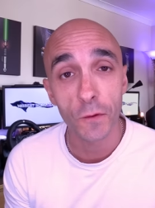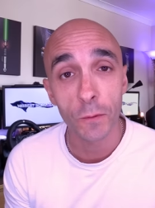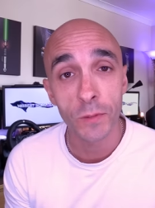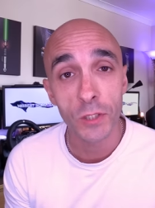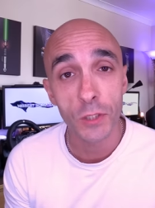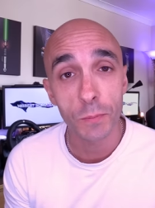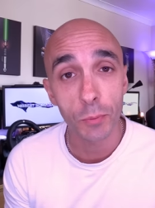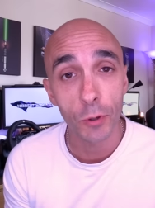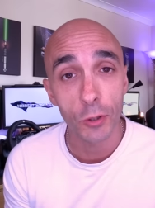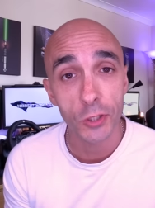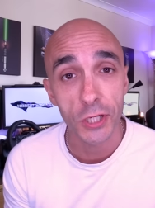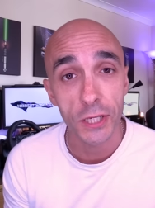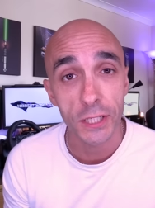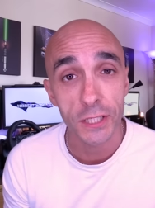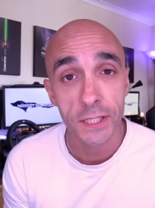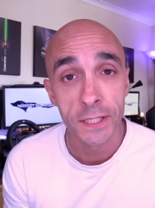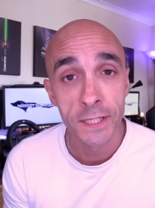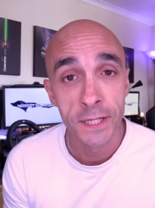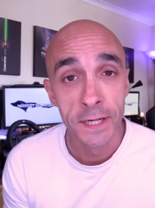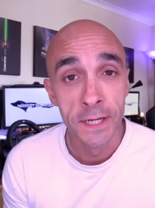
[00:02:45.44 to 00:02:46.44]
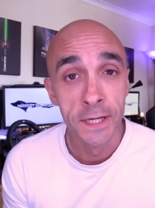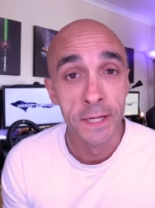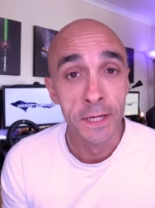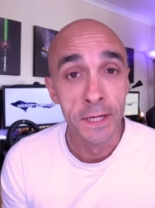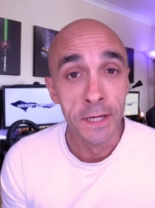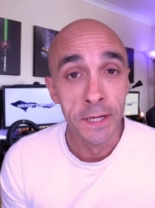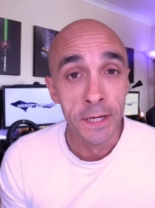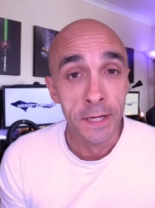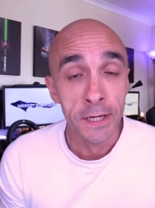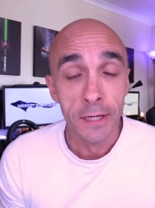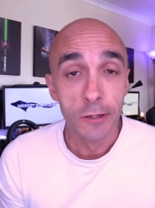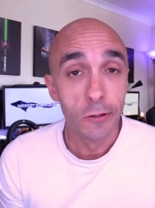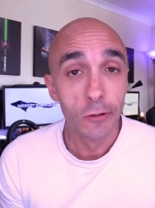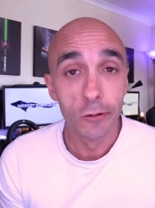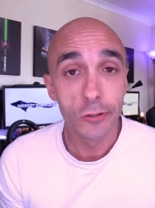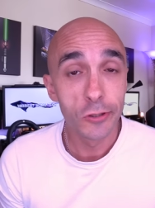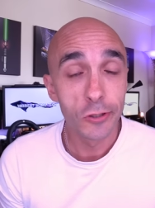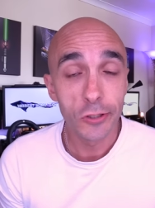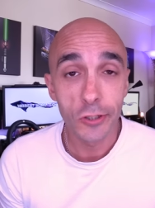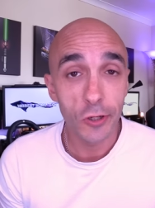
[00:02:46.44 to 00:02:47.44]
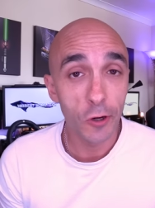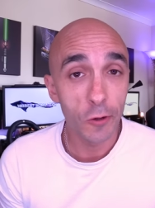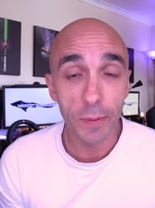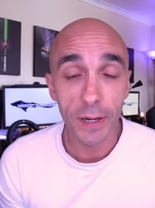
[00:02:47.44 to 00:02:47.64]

from this project. Or just go